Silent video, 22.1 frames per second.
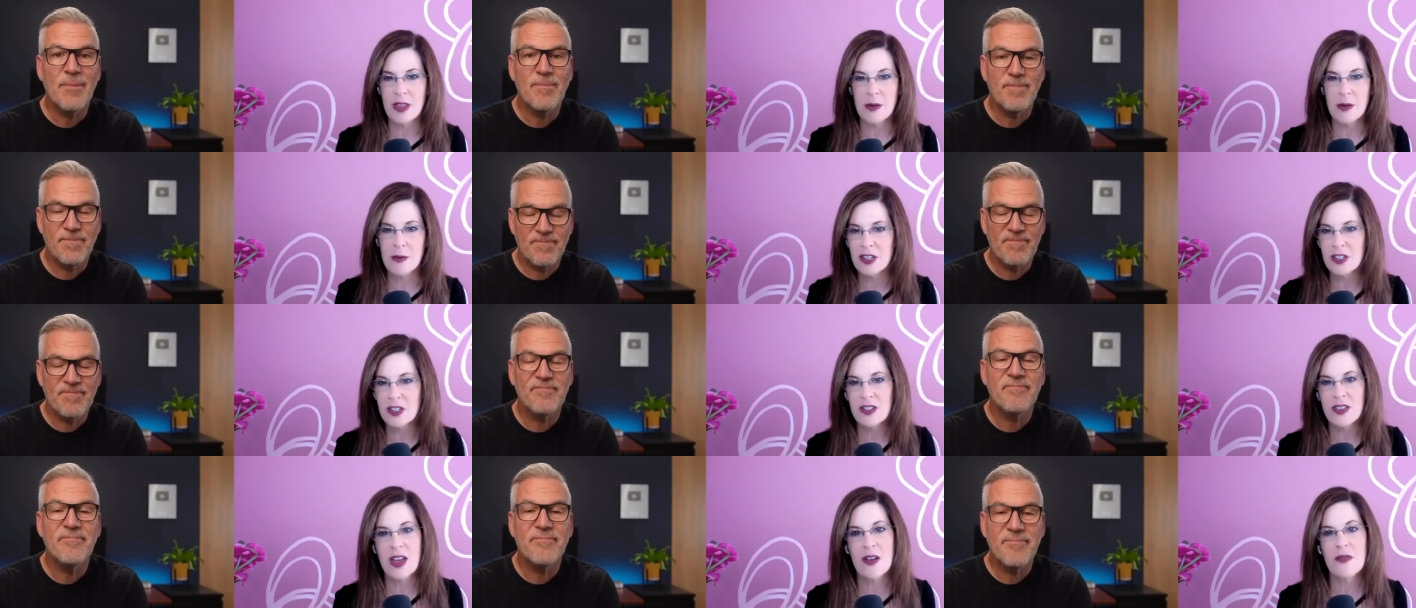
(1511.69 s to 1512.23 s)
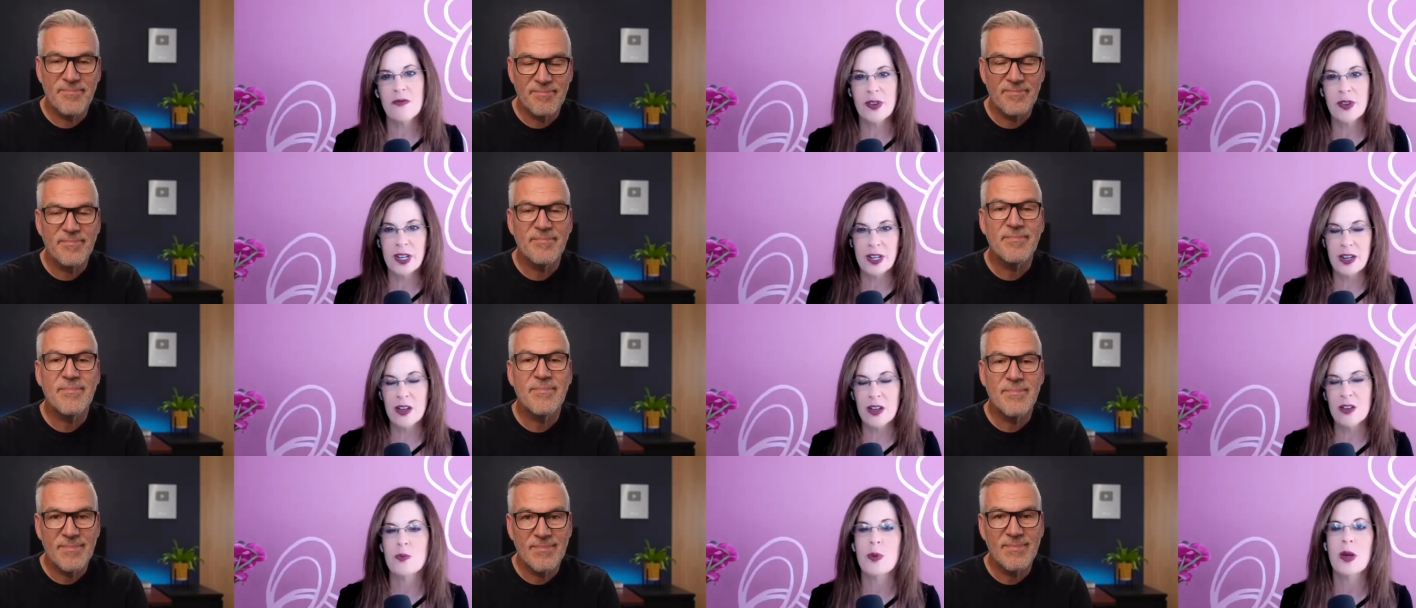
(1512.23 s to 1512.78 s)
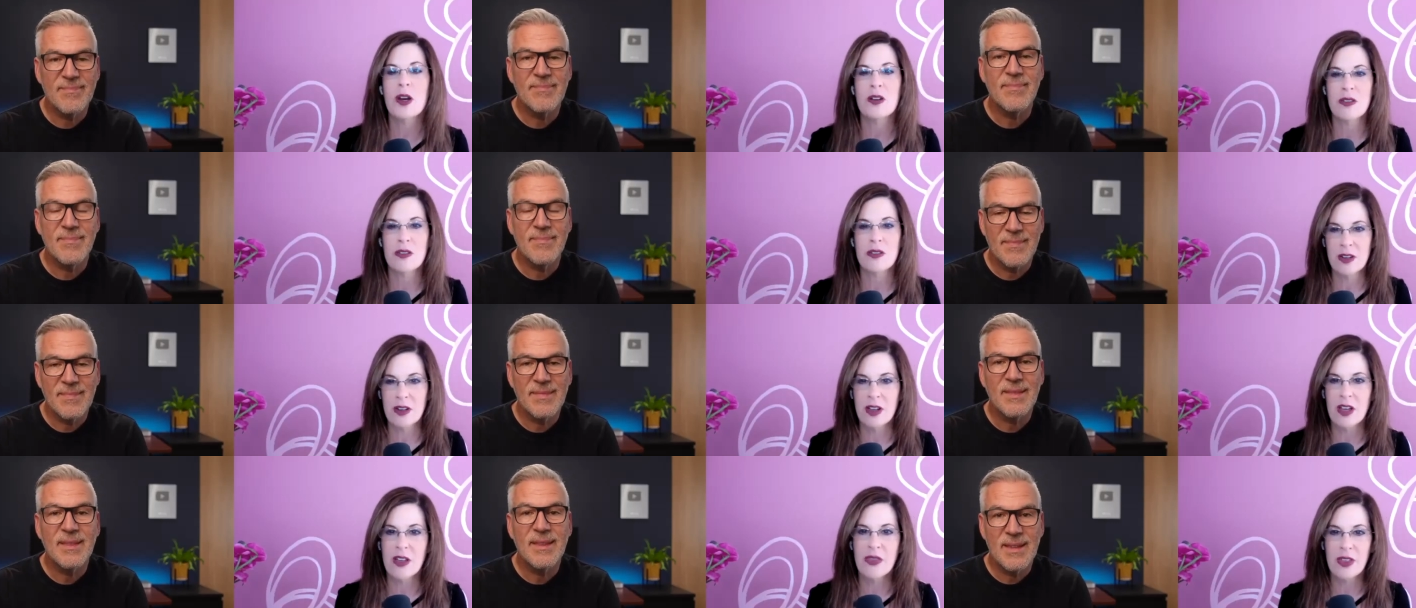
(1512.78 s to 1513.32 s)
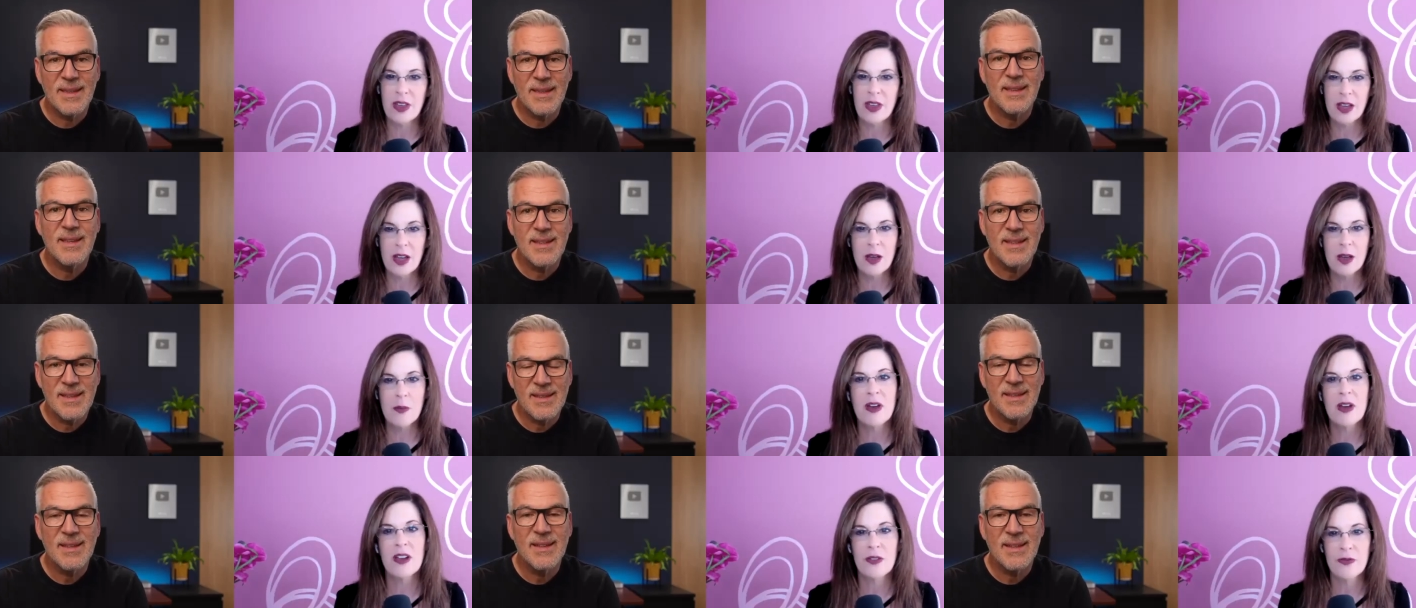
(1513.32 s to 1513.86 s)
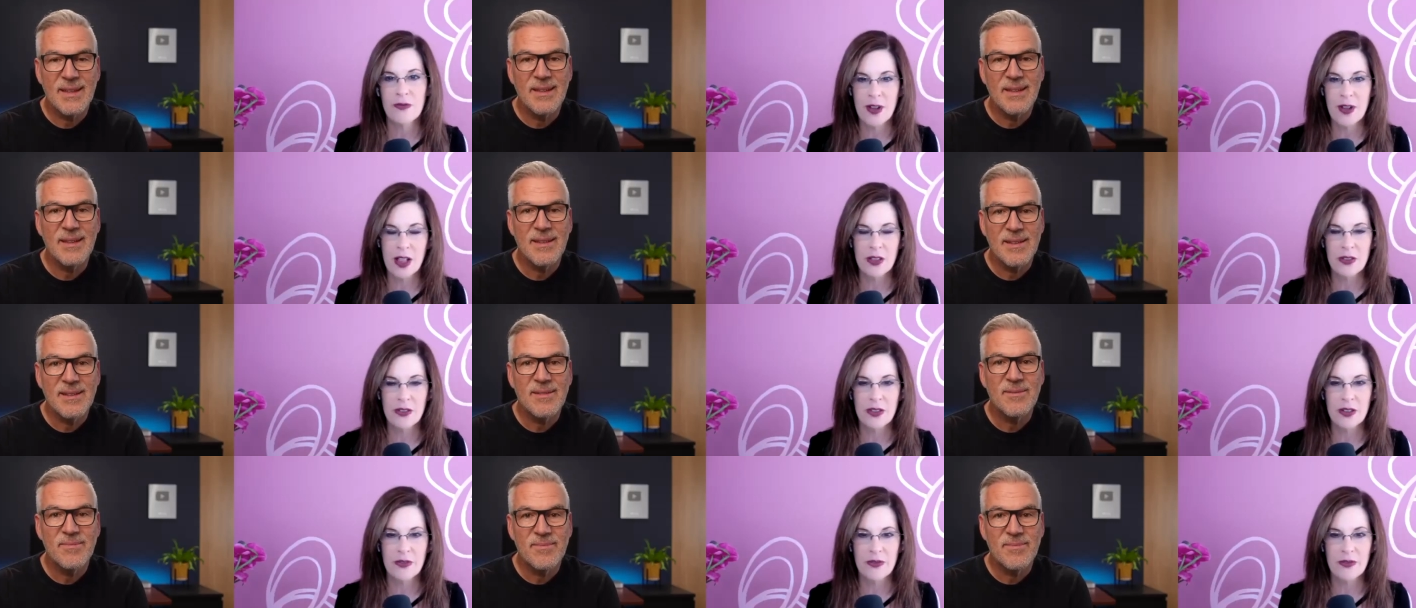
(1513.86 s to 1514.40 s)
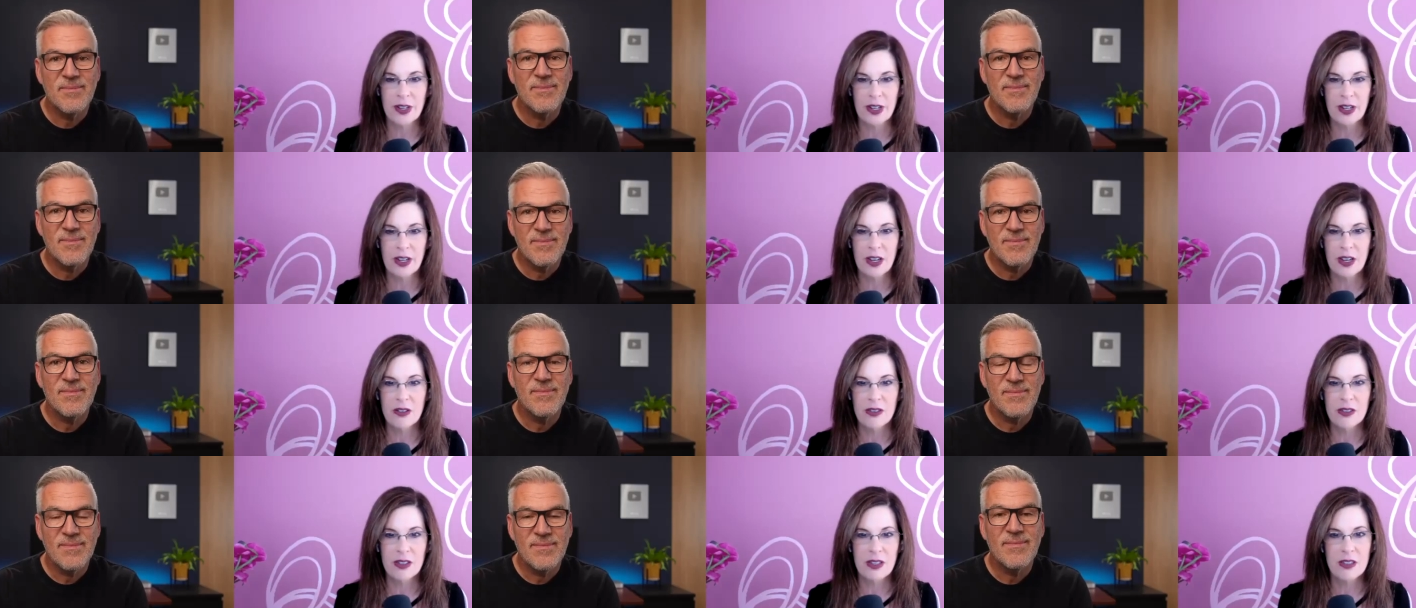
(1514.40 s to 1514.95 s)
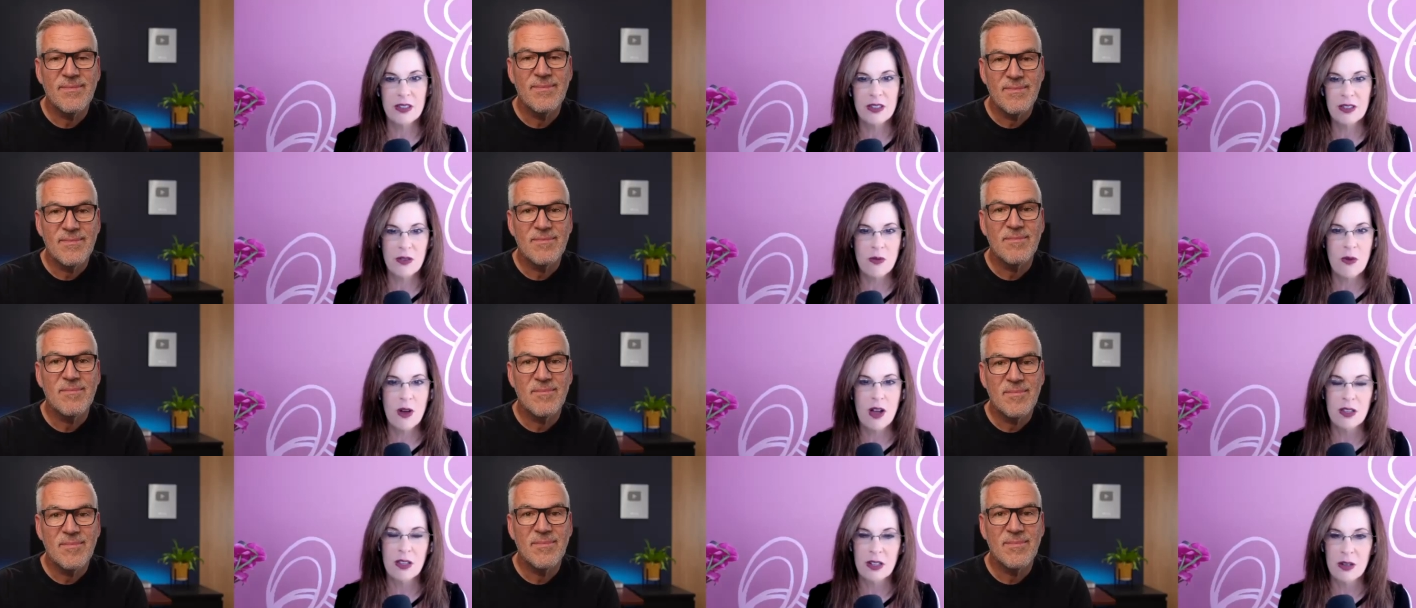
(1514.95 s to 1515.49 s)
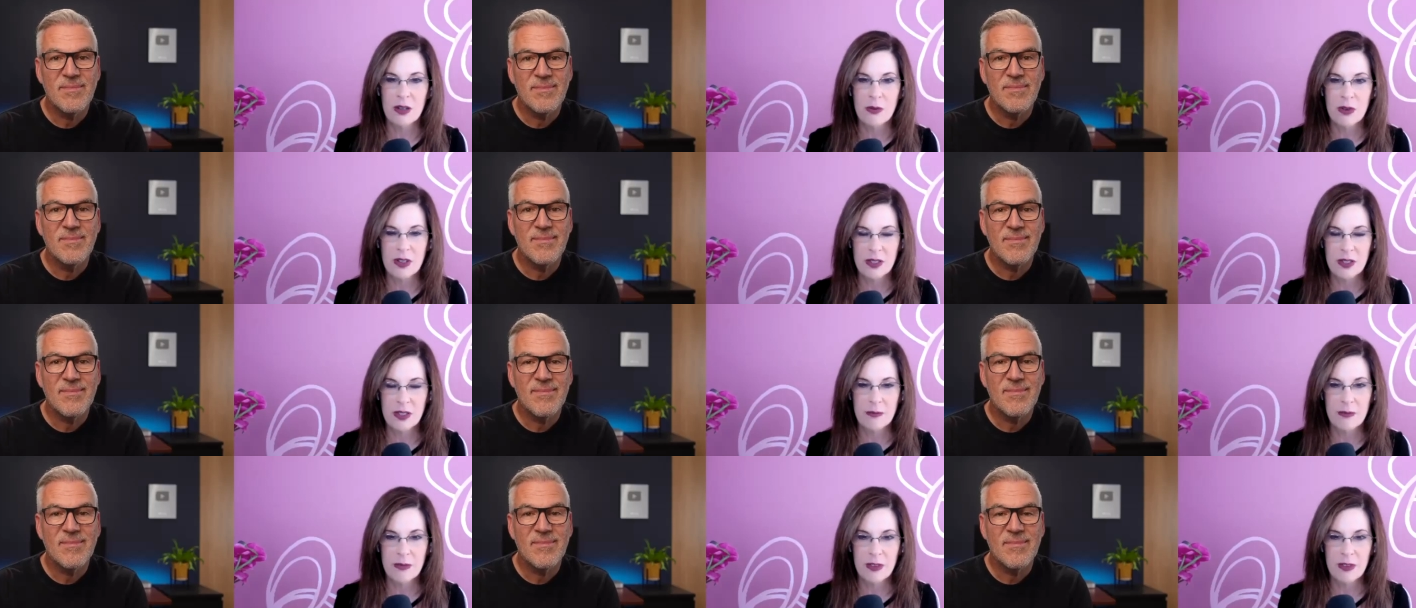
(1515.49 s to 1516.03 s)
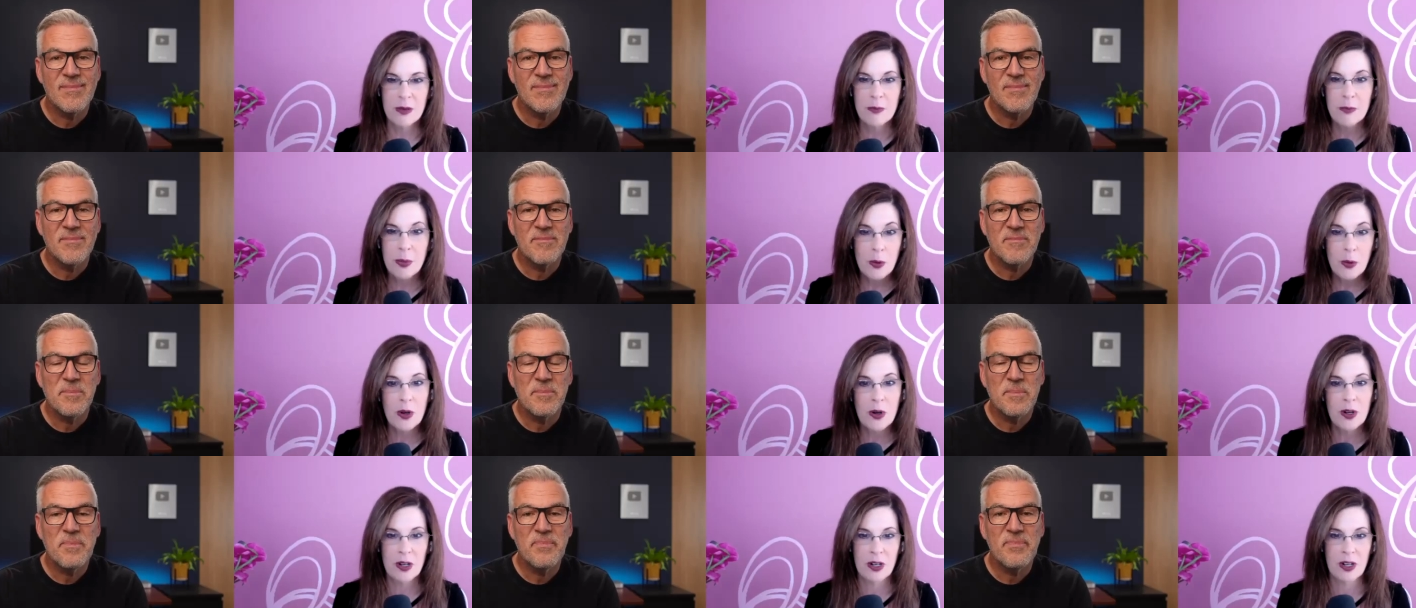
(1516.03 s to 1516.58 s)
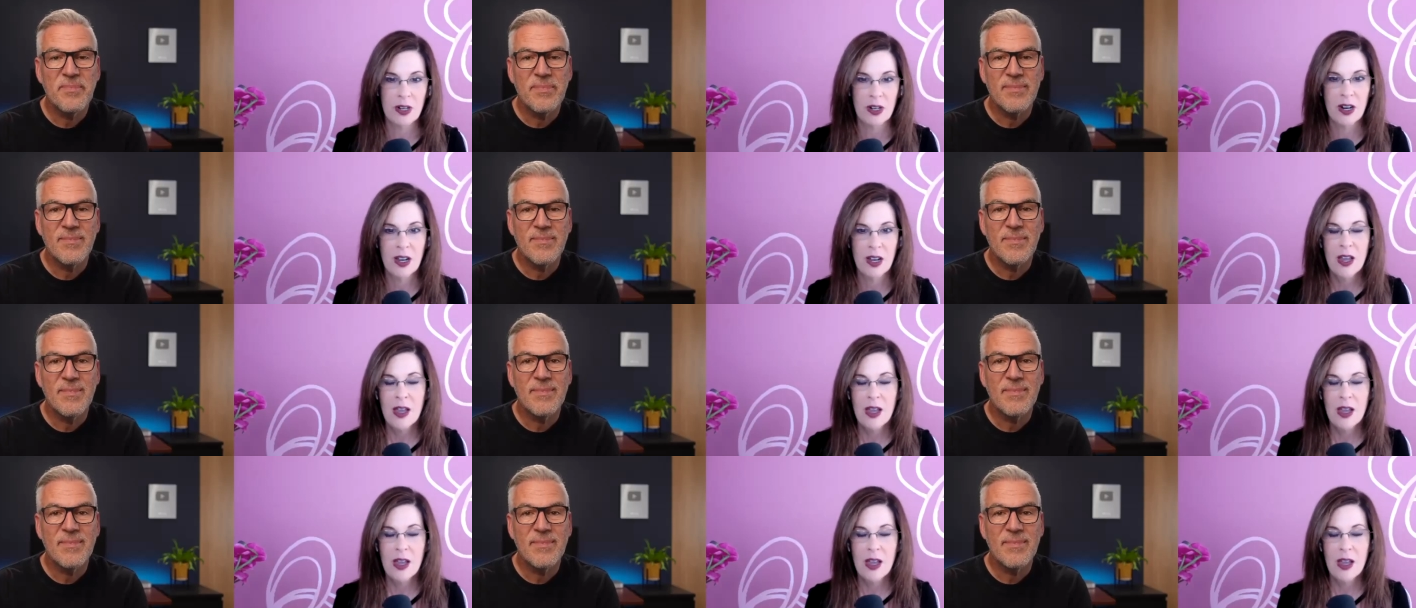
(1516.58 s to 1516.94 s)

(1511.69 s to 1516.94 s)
Speaker 1: much. That video is better than nothing. I might have followed their videos because the quality wasn't important.